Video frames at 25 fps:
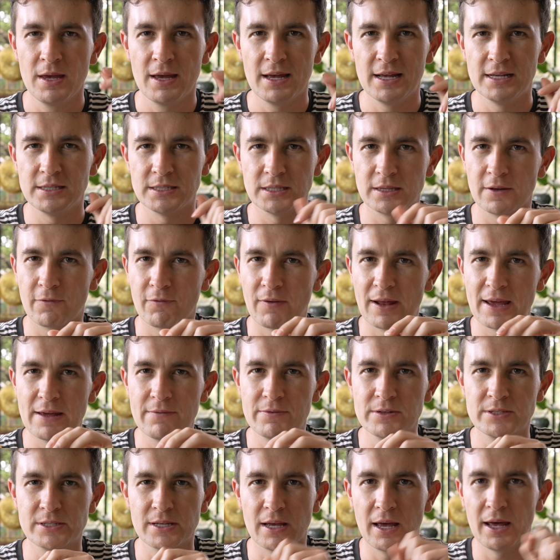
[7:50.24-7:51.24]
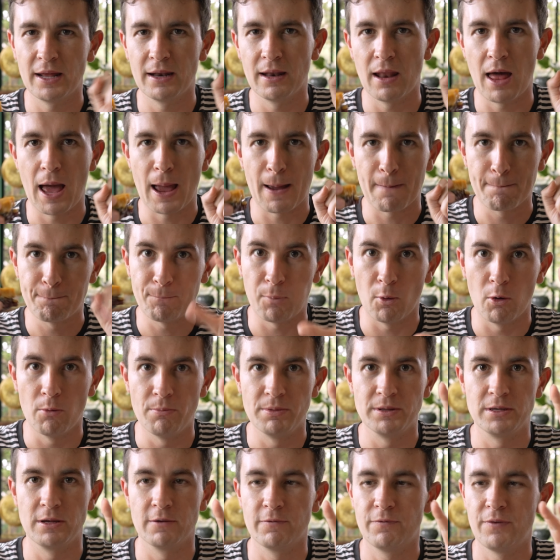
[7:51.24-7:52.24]
is that the flavors aren't like boom
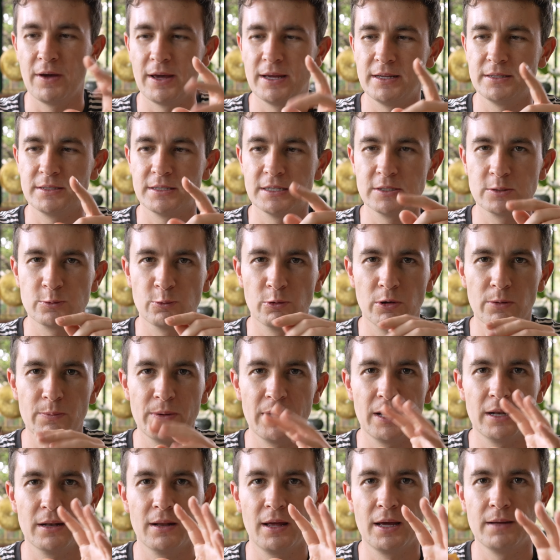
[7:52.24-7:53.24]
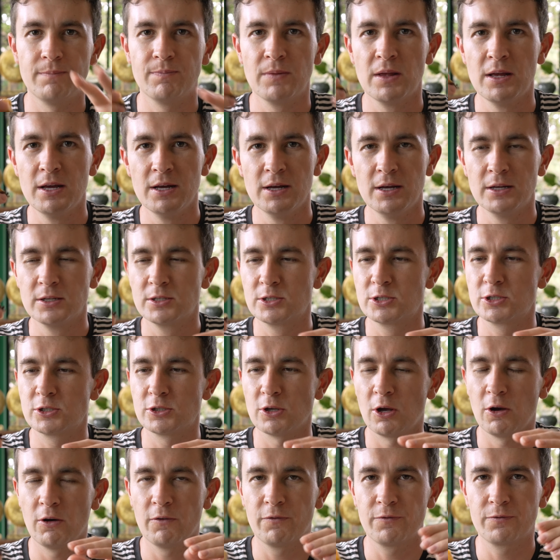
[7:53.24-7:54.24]
in your face. It's all about like
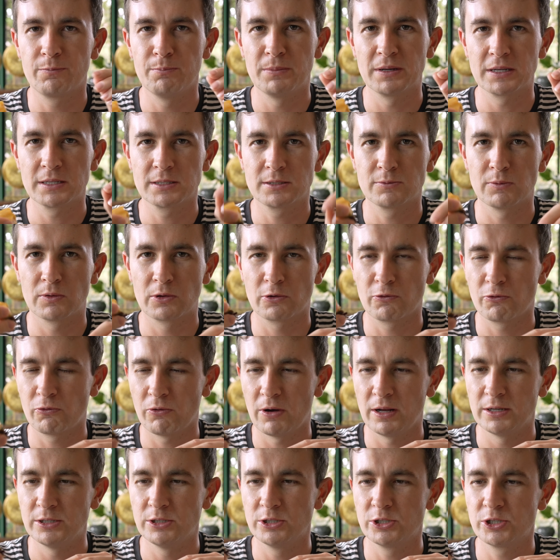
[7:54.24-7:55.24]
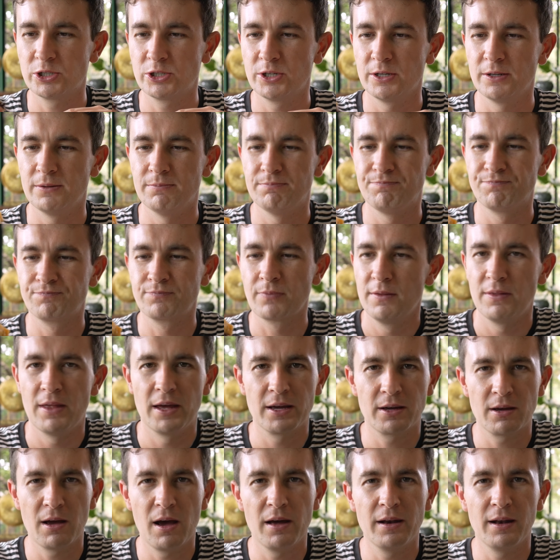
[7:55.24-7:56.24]
soft mixed with crunch, and that
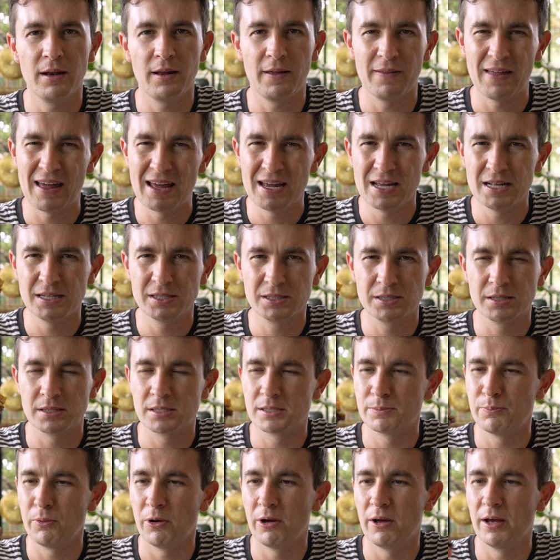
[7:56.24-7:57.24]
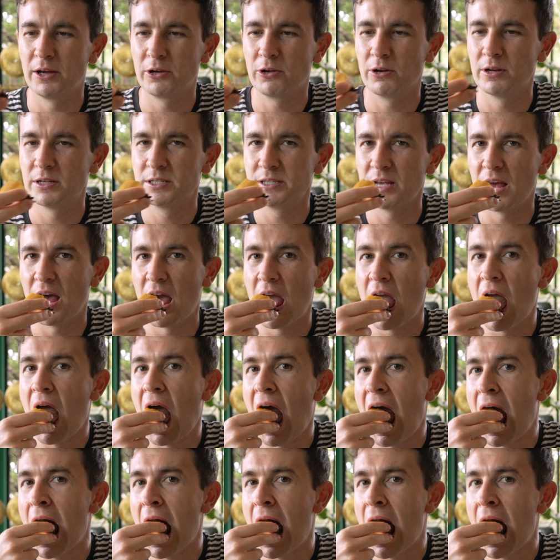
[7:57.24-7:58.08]
kind of like, that hits the spot, I gotta say.